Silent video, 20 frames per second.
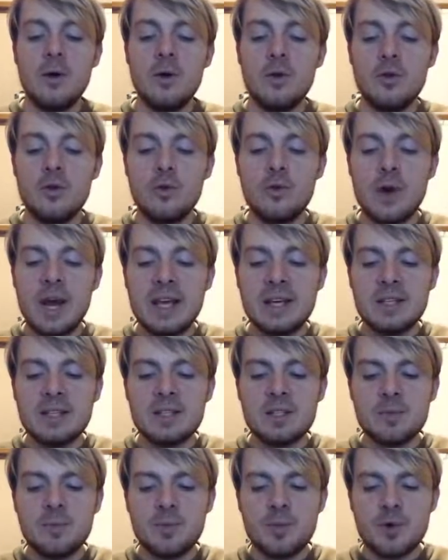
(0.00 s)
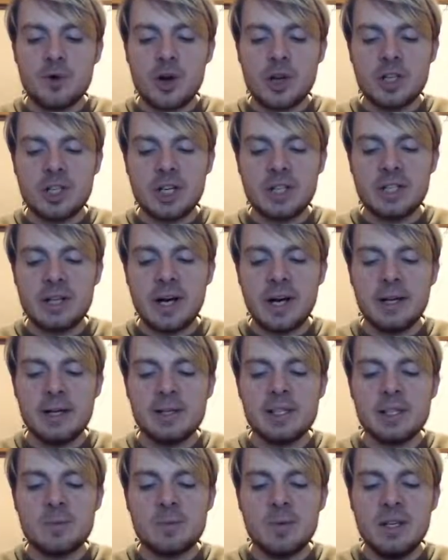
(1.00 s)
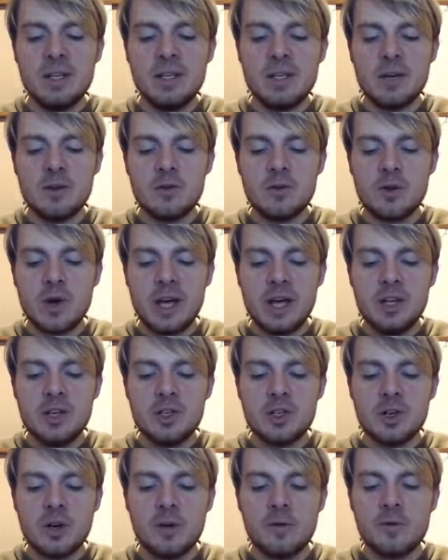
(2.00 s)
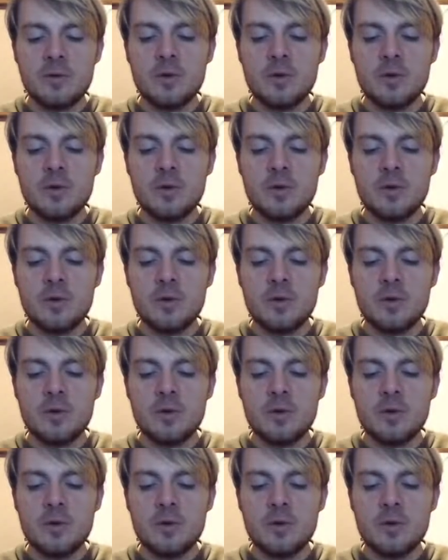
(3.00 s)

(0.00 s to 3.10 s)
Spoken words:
Raised projectile speed and range of